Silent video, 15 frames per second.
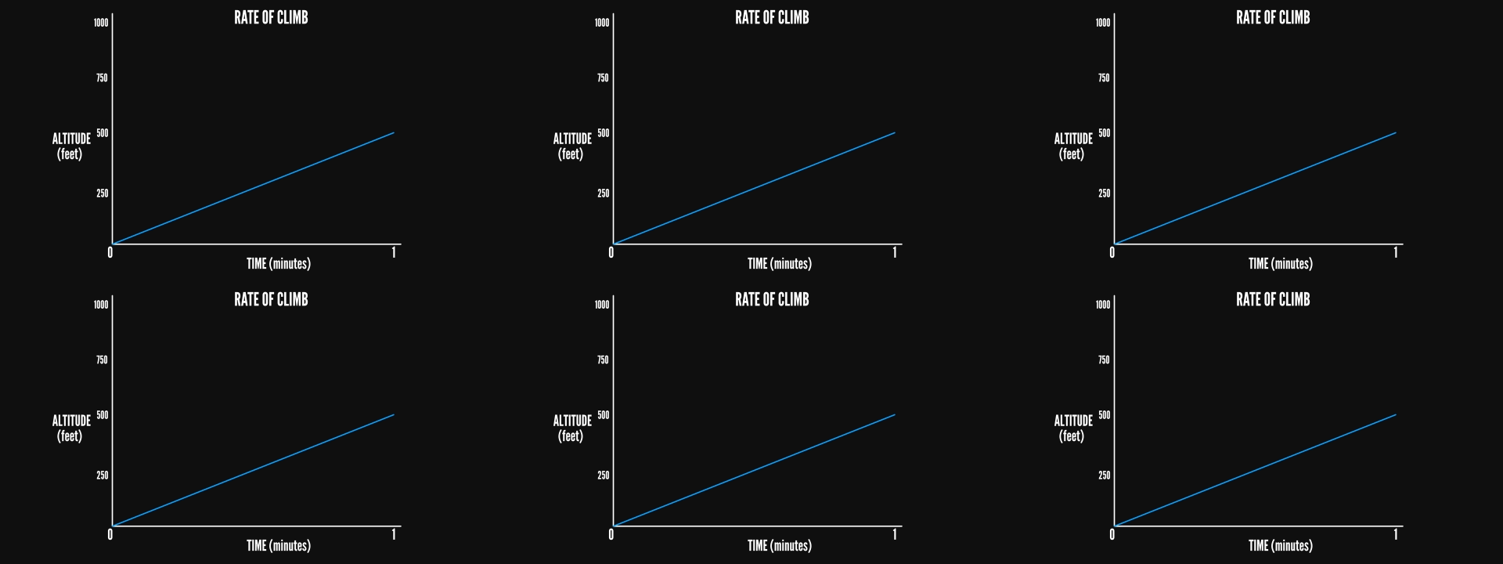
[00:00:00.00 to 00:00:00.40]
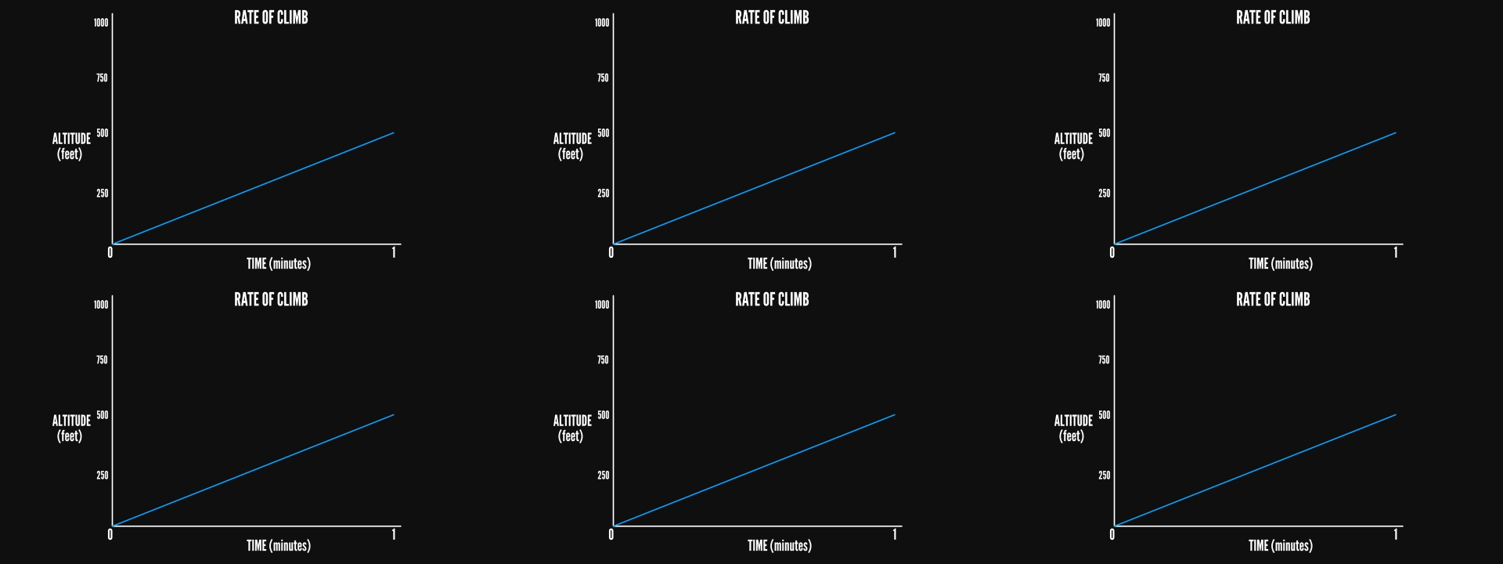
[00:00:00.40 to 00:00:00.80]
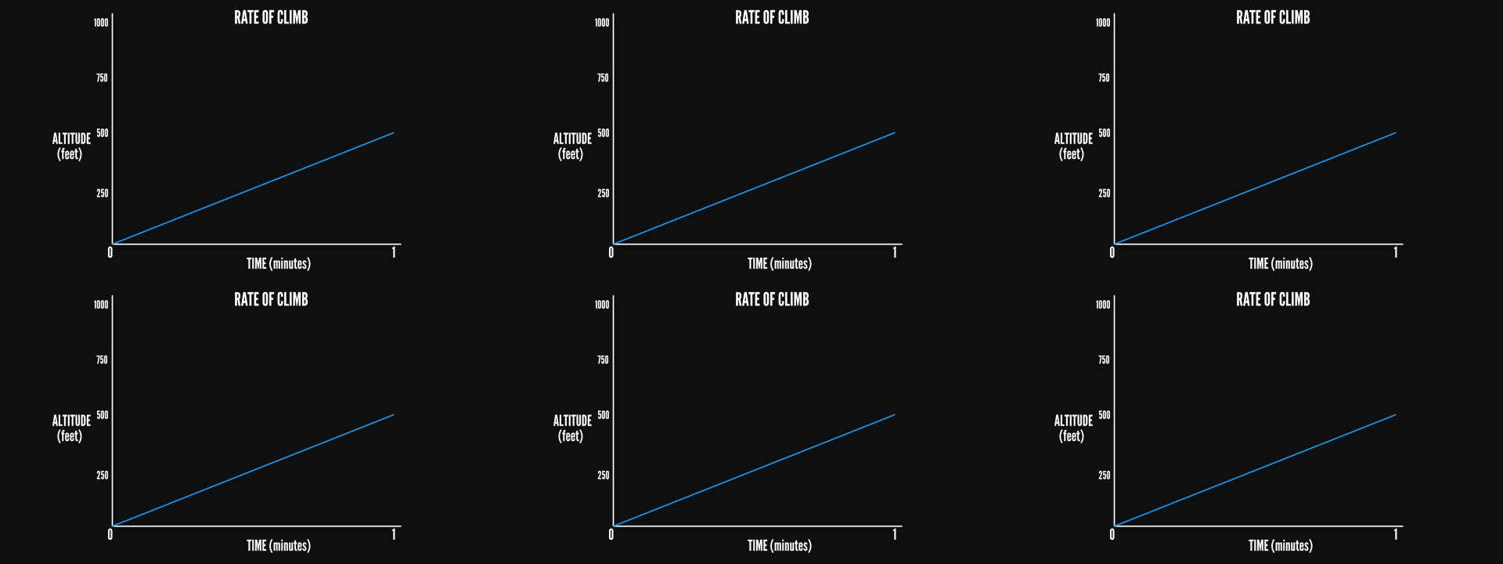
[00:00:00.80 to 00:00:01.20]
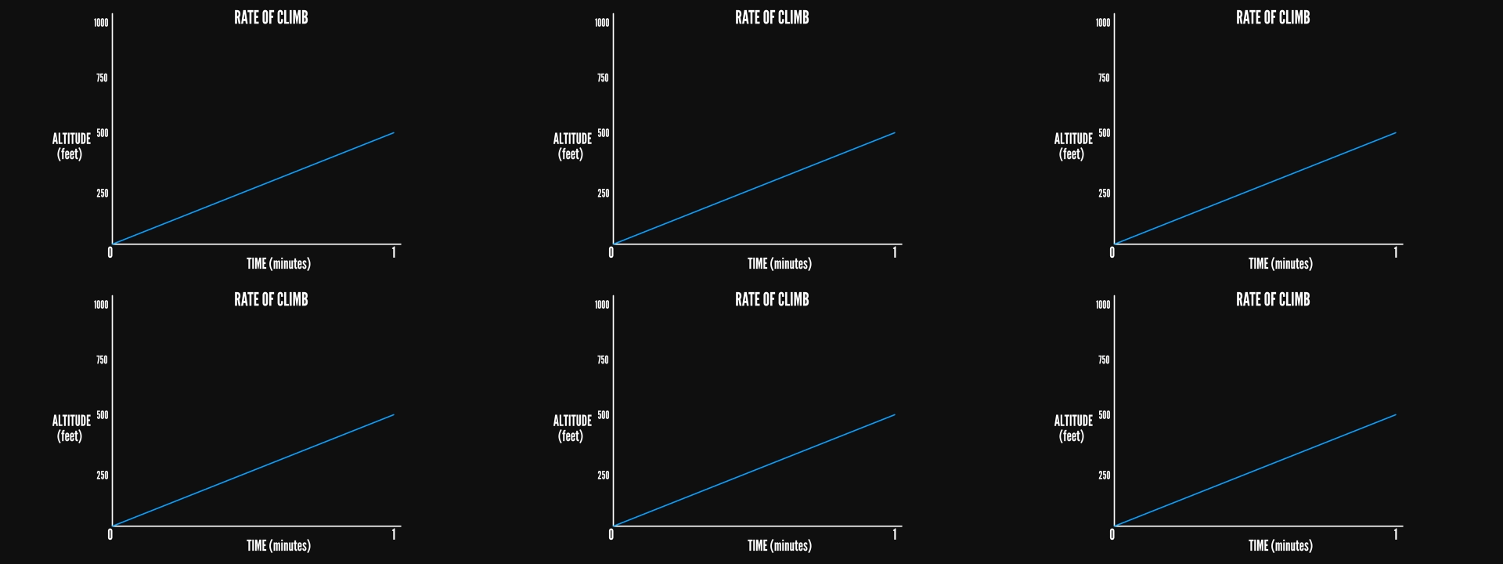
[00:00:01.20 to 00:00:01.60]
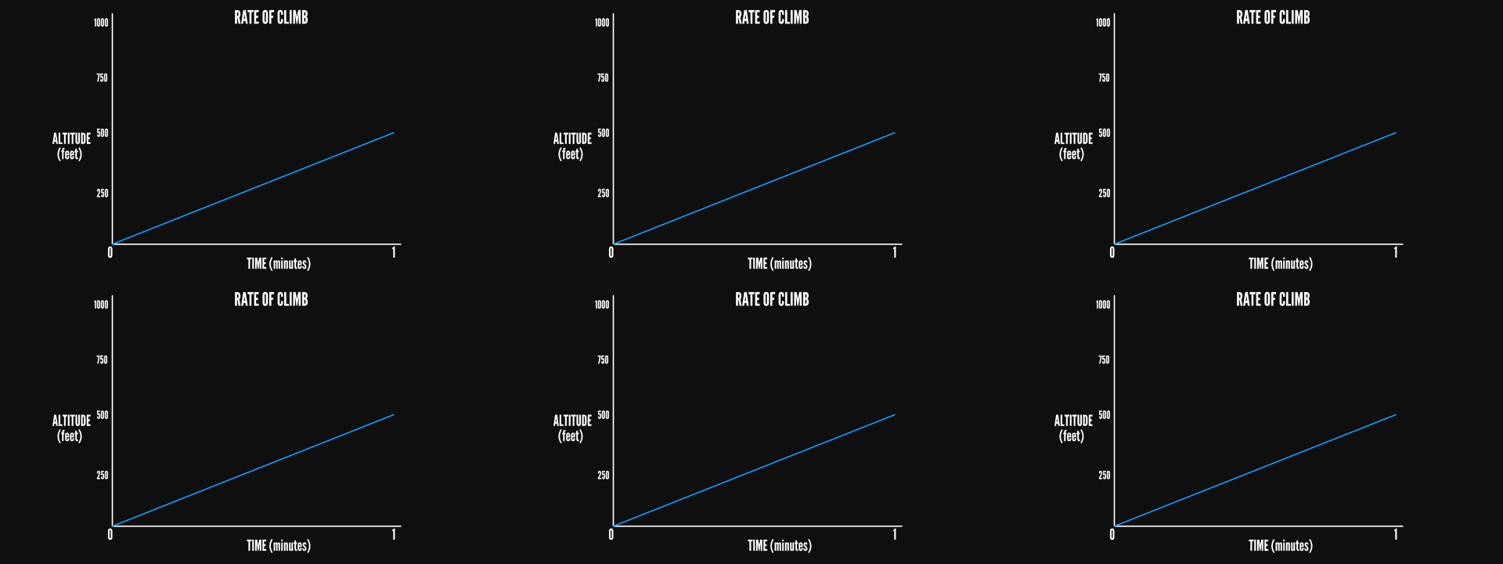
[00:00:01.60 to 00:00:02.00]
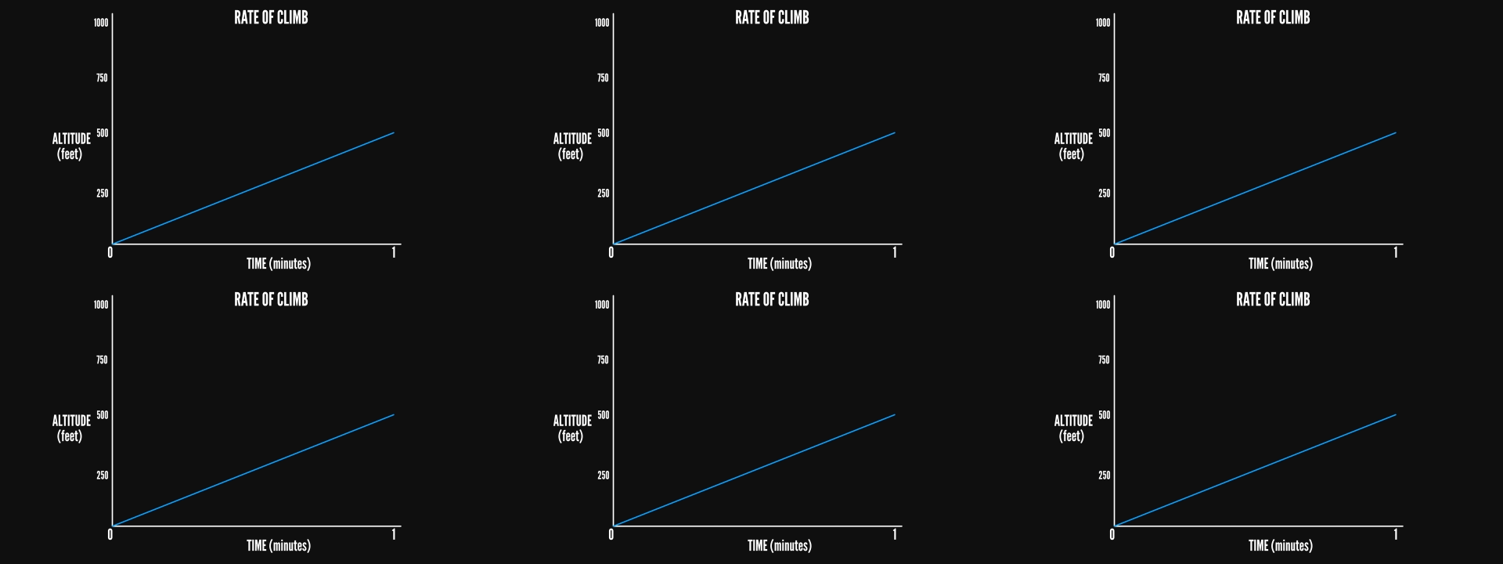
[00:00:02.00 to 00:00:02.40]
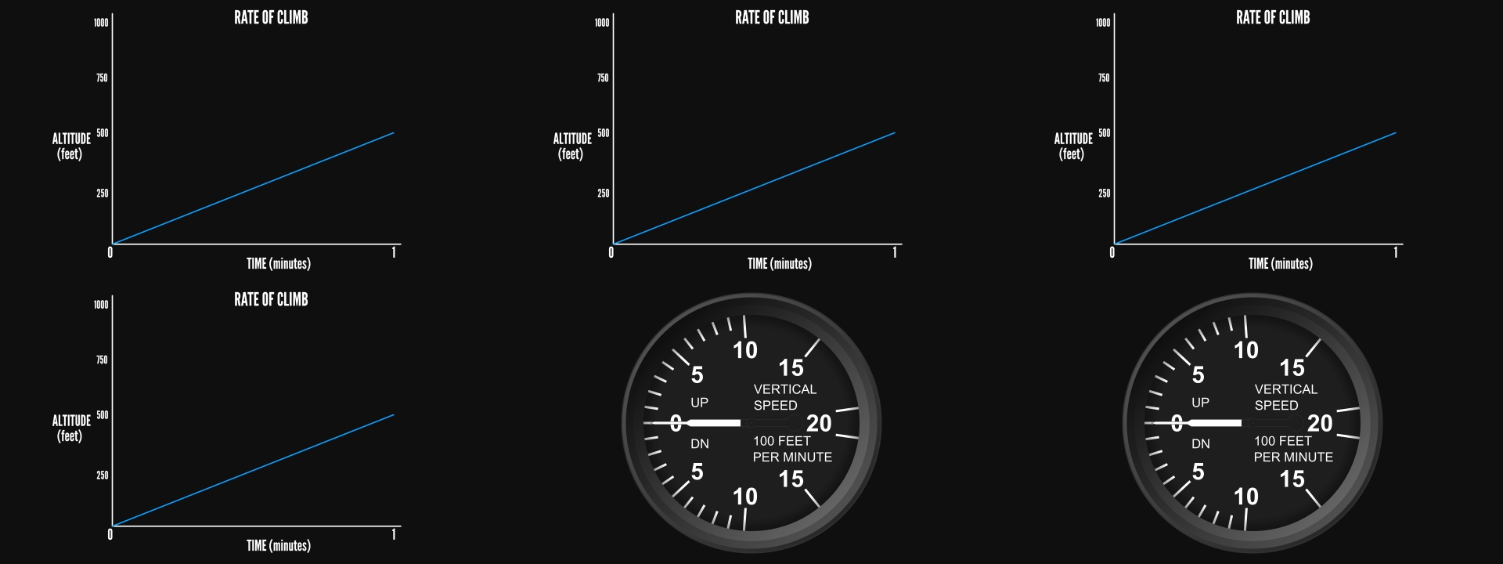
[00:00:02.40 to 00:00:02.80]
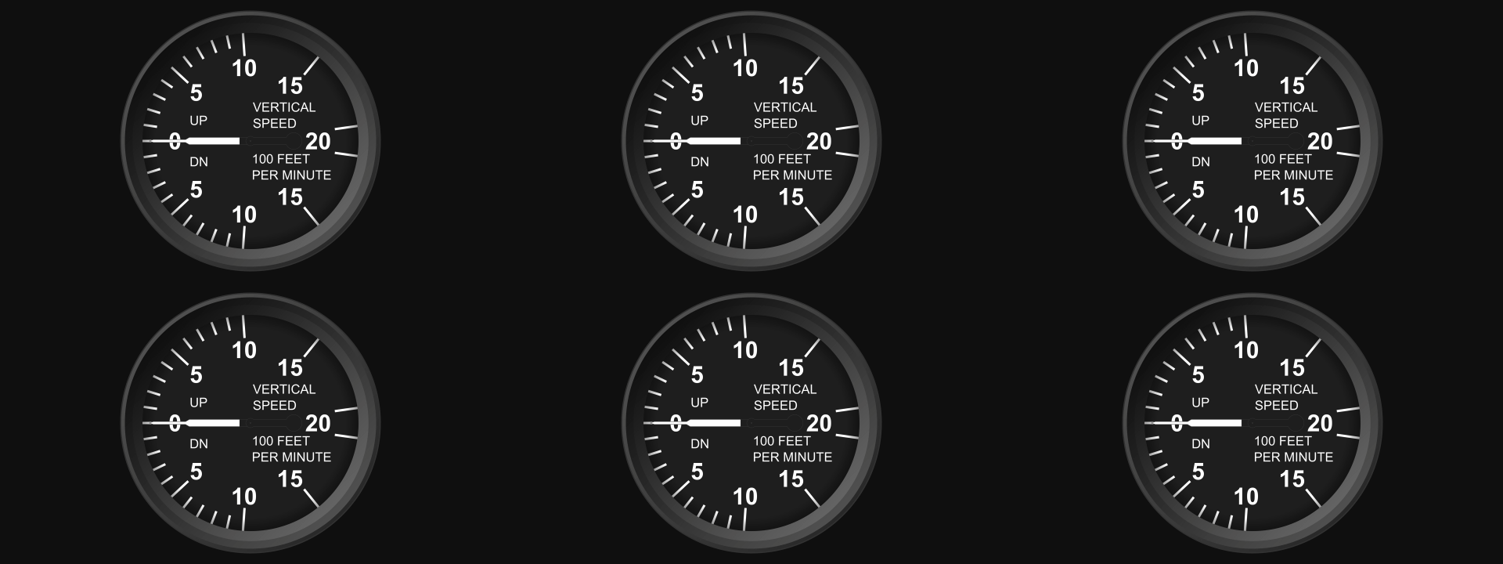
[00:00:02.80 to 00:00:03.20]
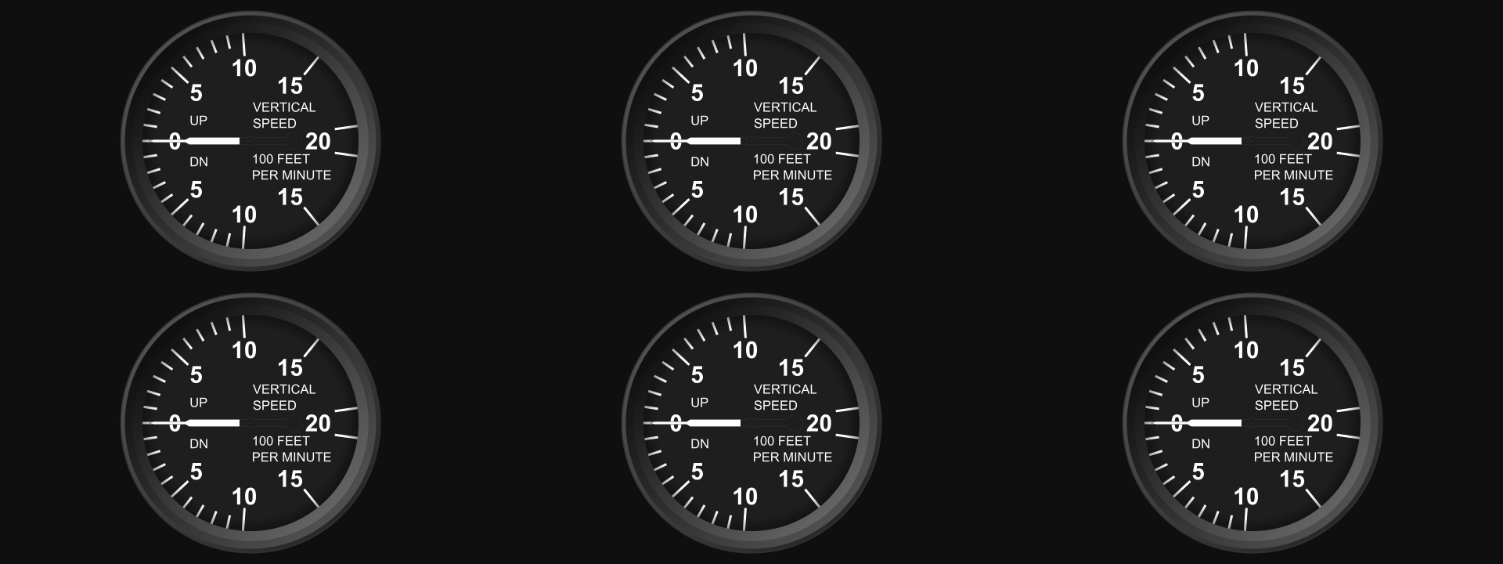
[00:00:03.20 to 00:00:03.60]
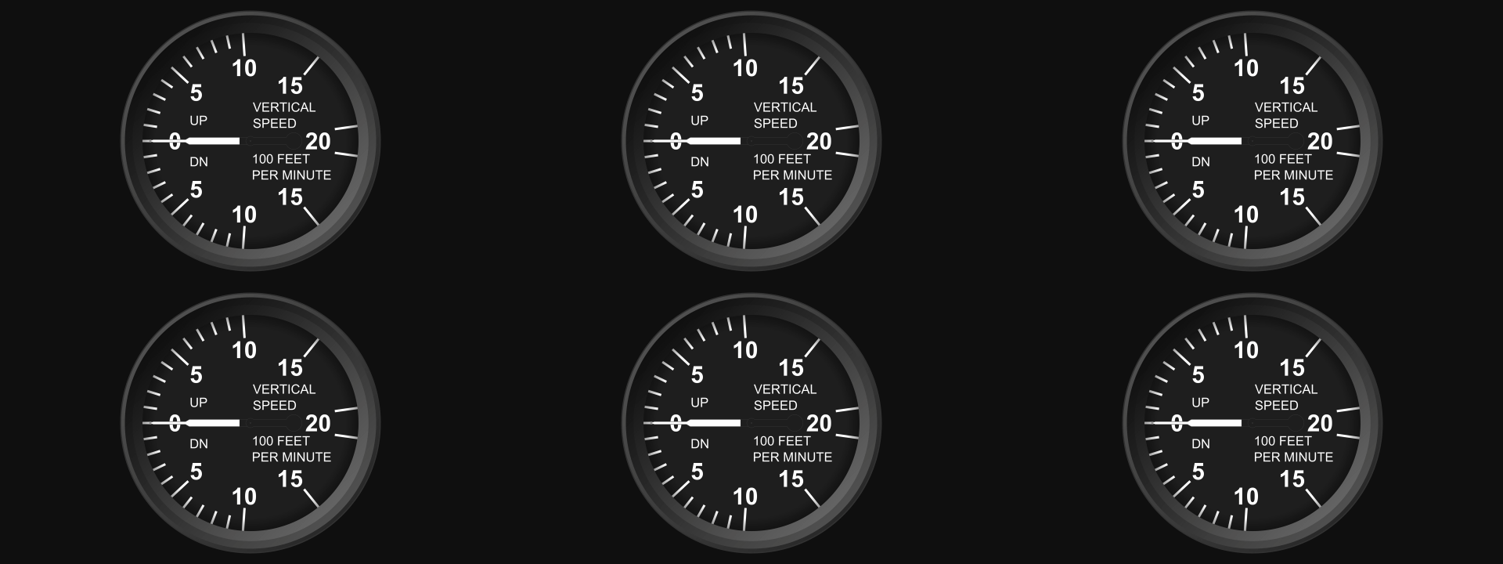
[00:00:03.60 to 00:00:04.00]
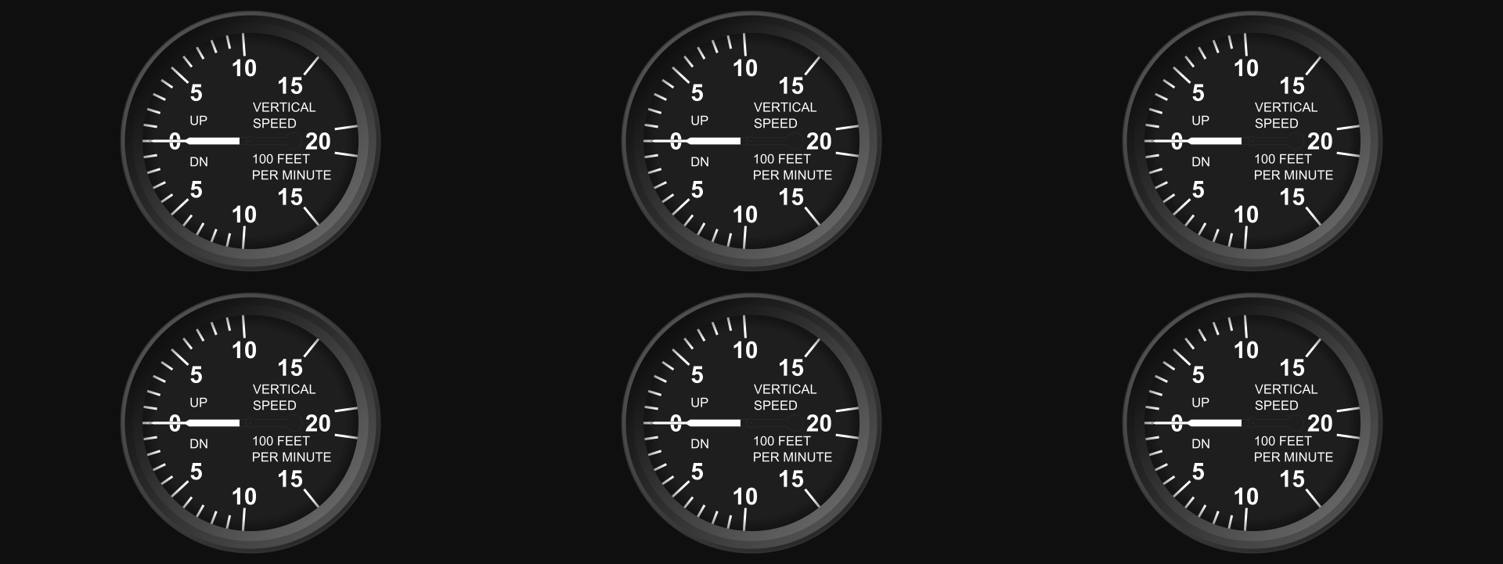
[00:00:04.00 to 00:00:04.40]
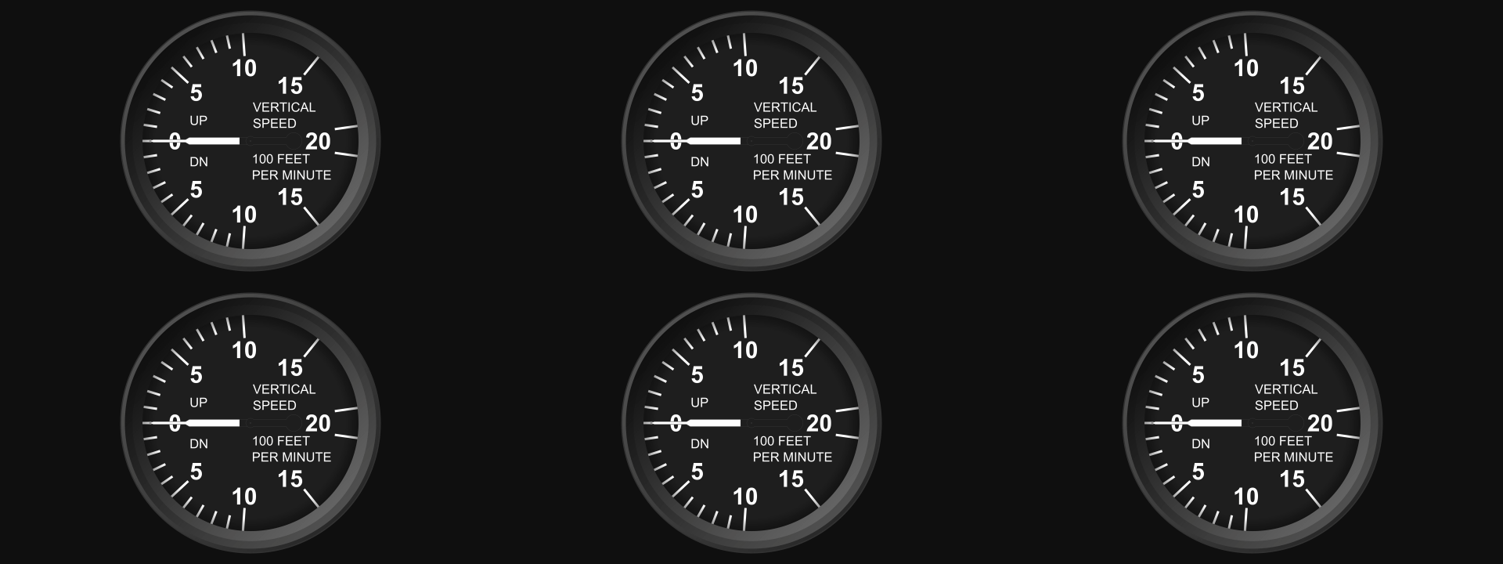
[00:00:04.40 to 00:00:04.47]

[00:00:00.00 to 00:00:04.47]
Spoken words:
Nobody's mouth can be seen.